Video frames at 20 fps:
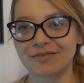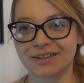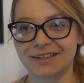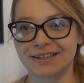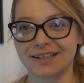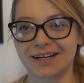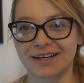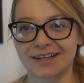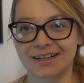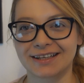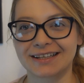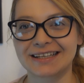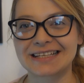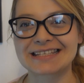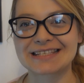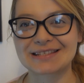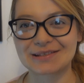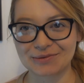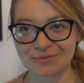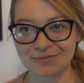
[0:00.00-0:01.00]
lovely
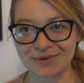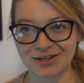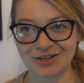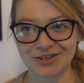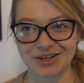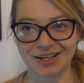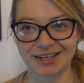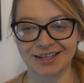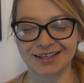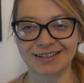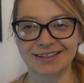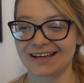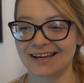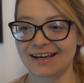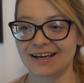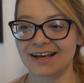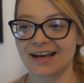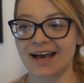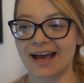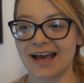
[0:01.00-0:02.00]
darlings to my channel,
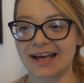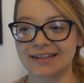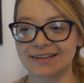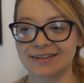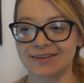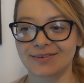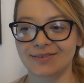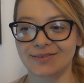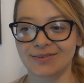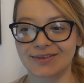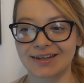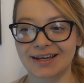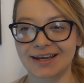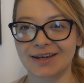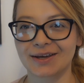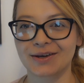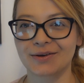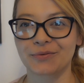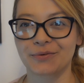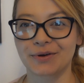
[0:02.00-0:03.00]
and
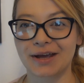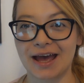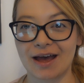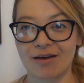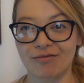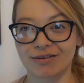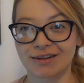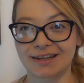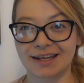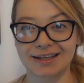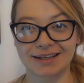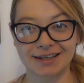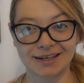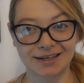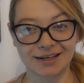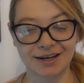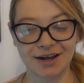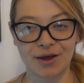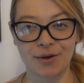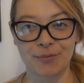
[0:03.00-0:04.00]
today we have
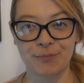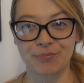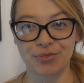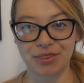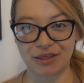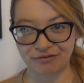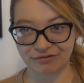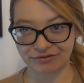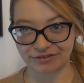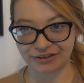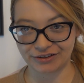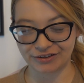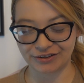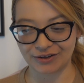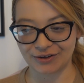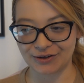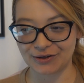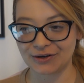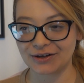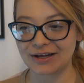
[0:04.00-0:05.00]
another
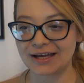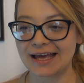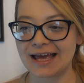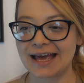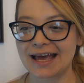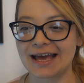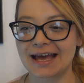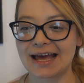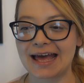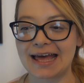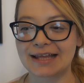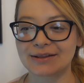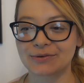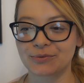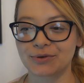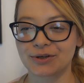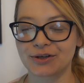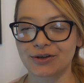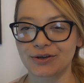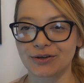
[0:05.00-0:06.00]
video, and
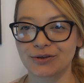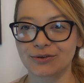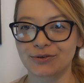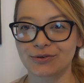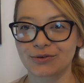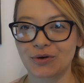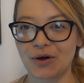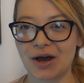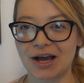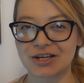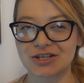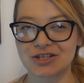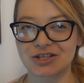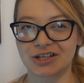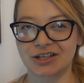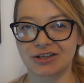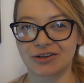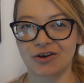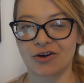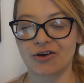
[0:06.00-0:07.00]
we're going to
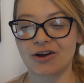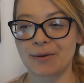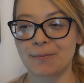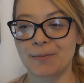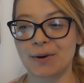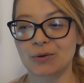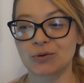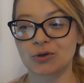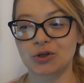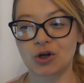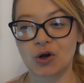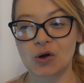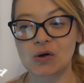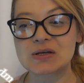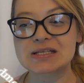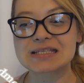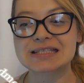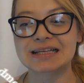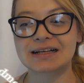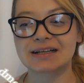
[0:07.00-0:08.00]
actually talk about
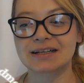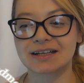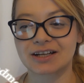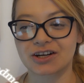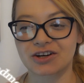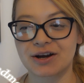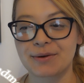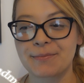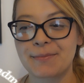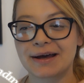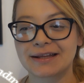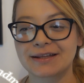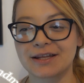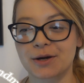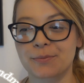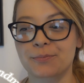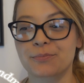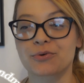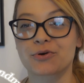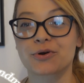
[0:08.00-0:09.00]
coastal
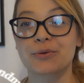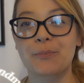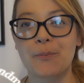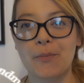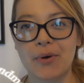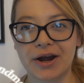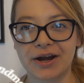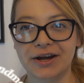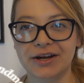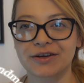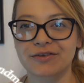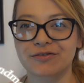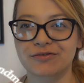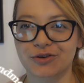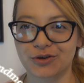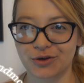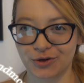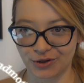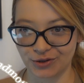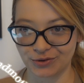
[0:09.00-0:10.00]
grandmother preparing
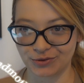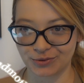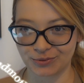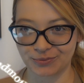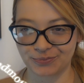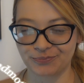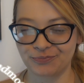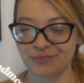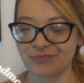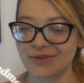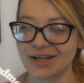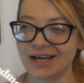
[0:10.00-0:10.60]
for autumn.